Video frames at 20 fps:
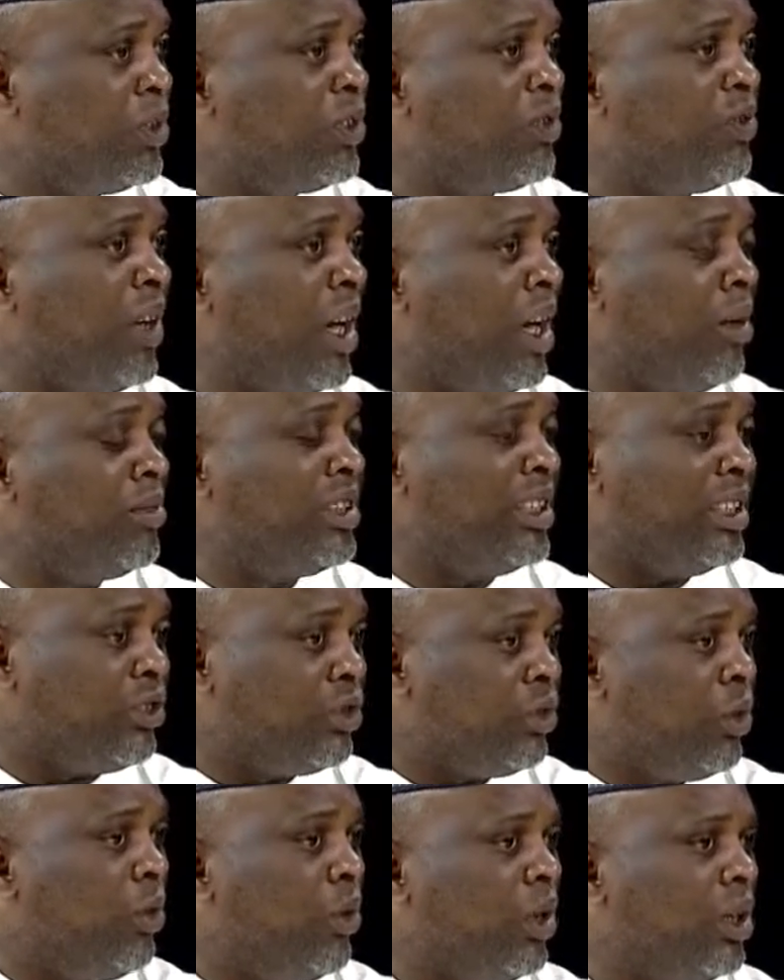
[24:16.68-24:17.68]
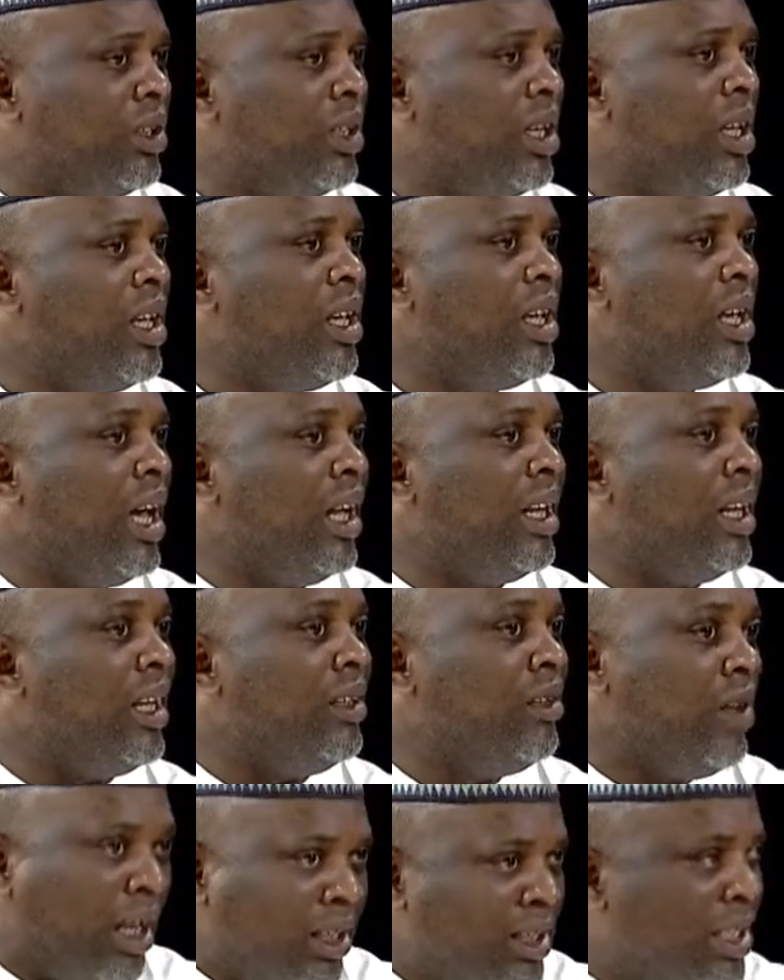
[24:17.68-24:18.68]
farms and so on,
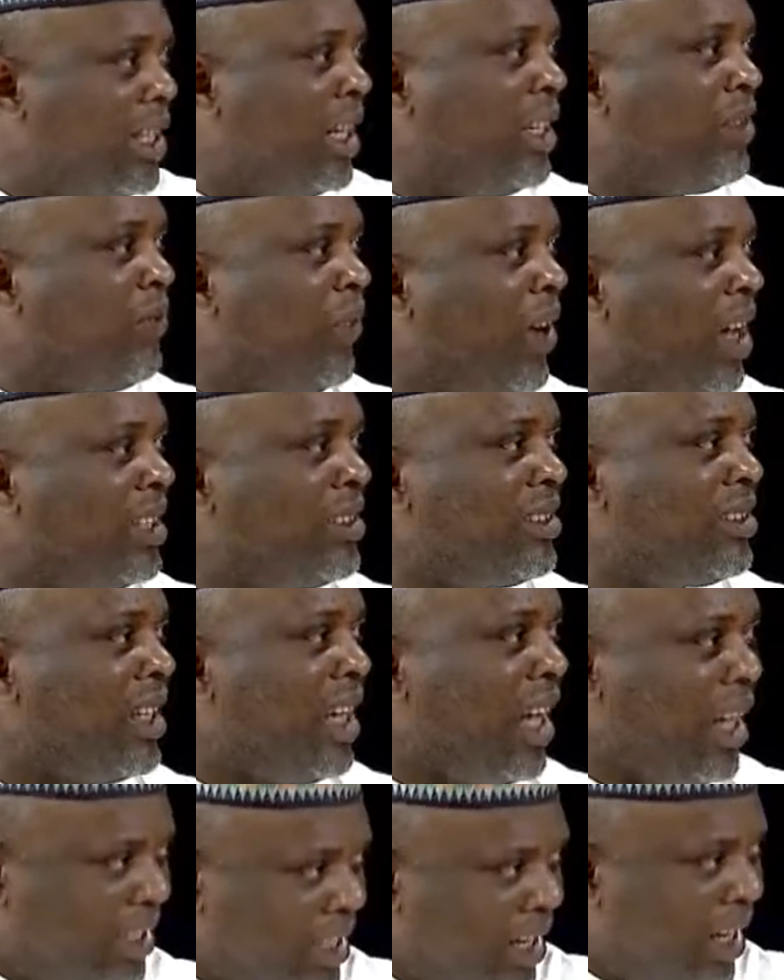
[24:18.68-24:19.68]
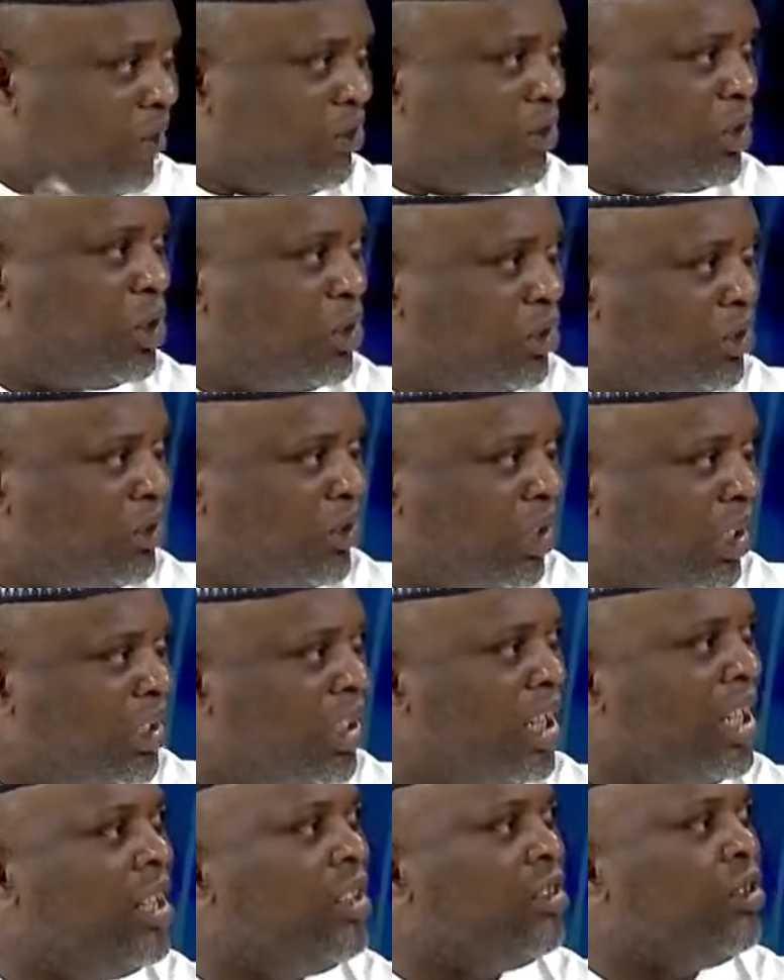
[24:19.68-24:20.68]
and they get fat and they have children.
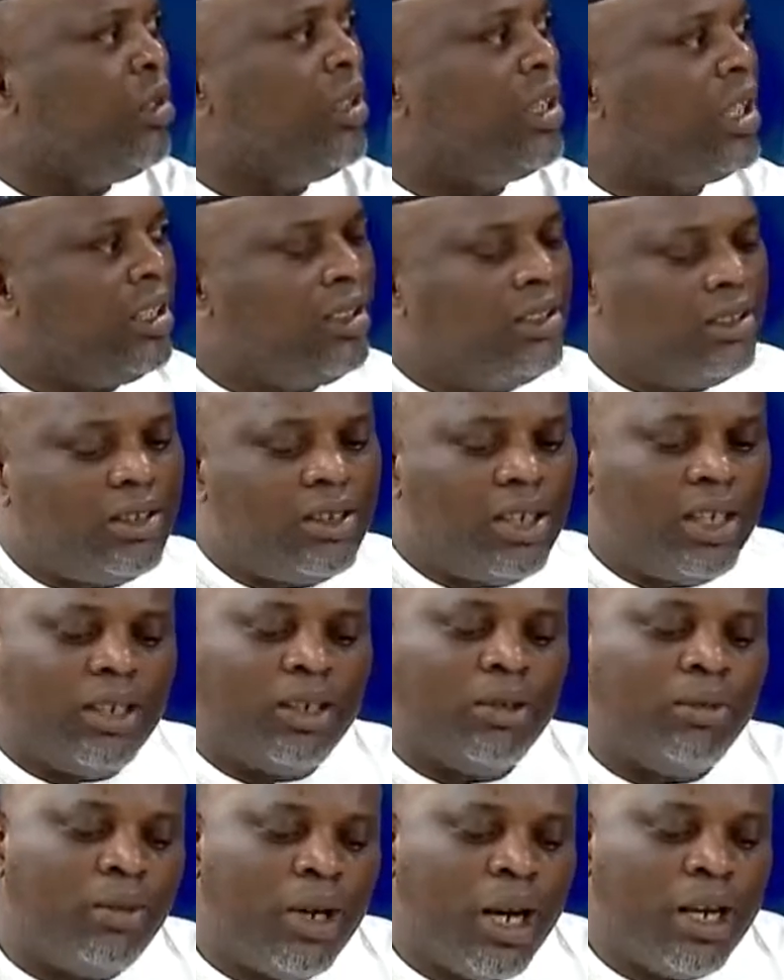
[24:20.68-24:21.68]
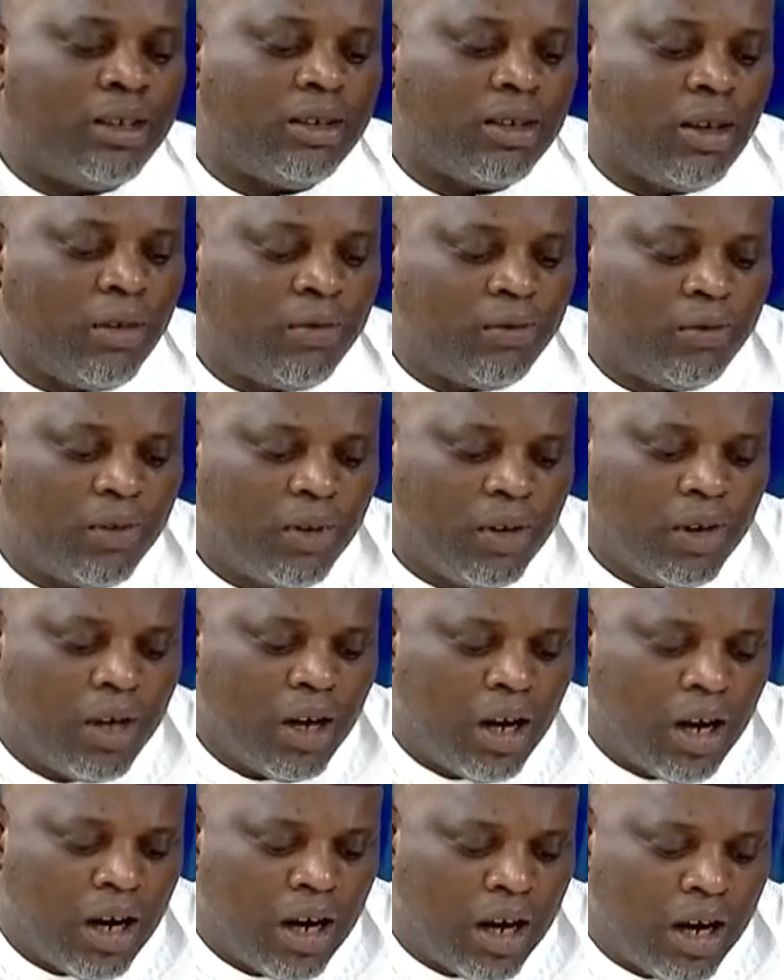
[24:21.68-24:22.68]
So you can see the rate of,
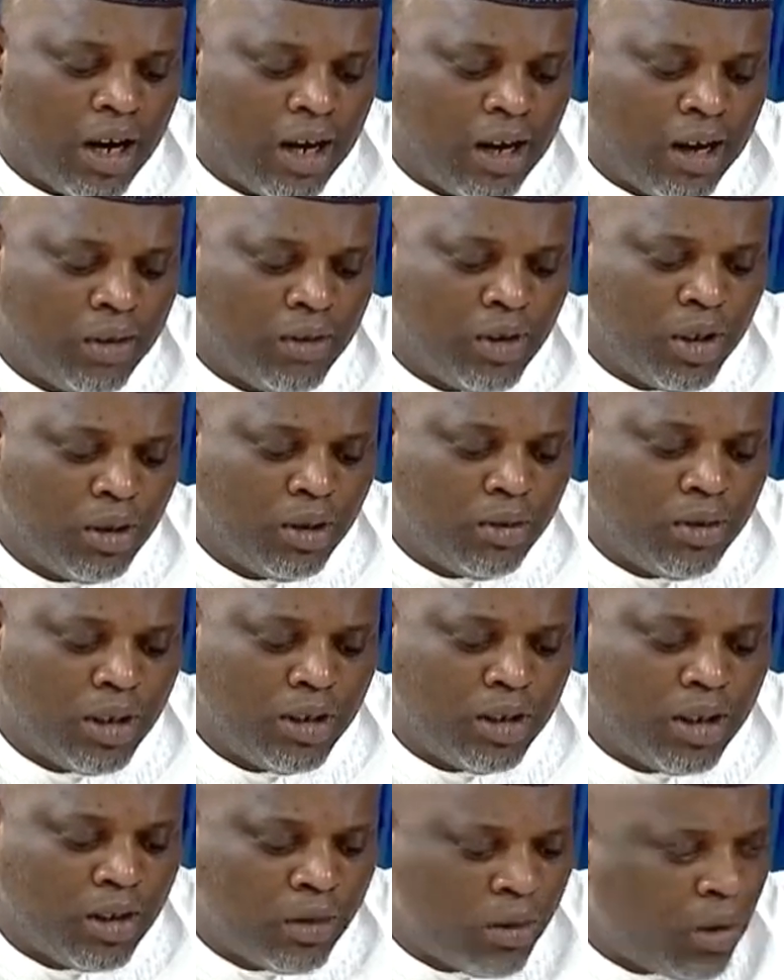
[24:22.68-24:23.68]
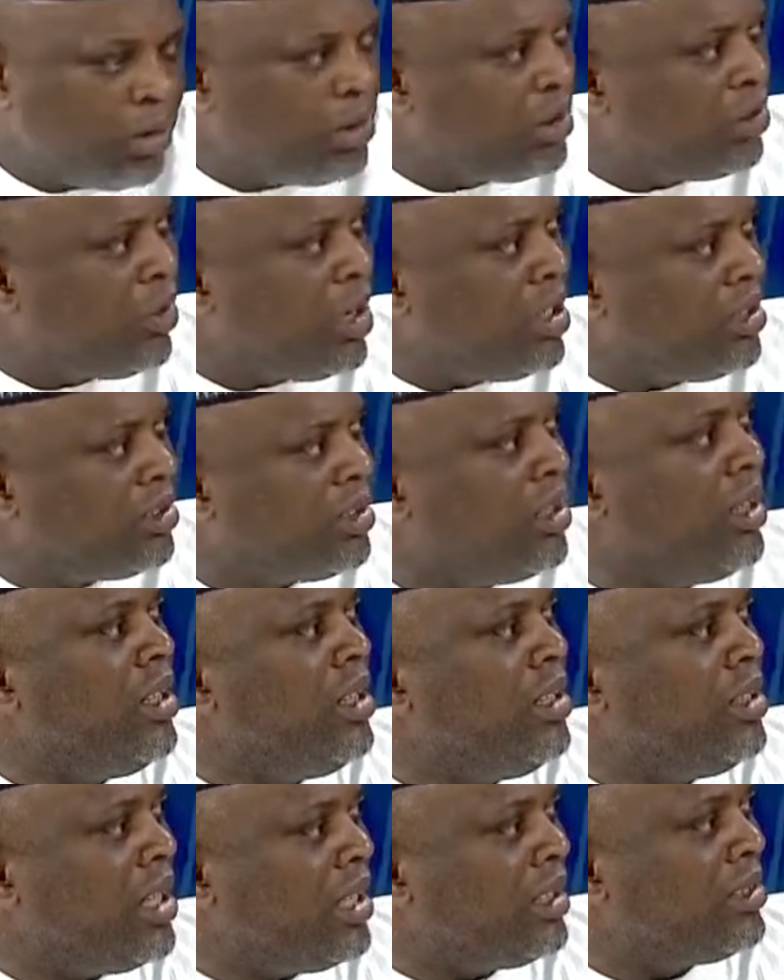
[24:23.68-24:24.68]
the growth rate
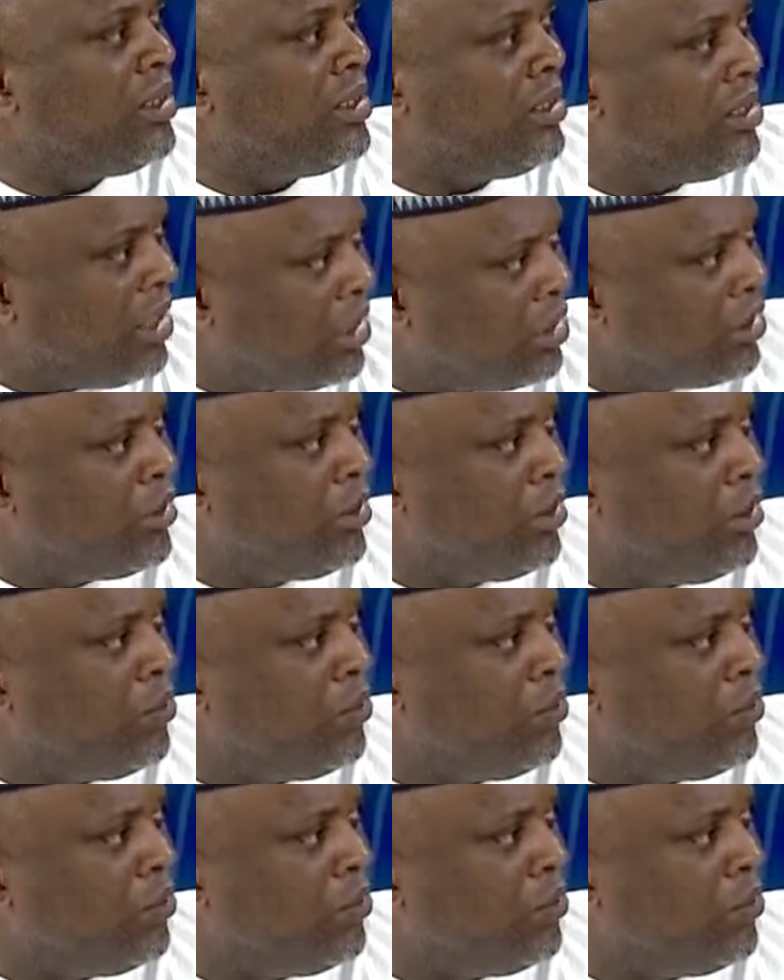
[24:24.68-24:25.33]
in that sector.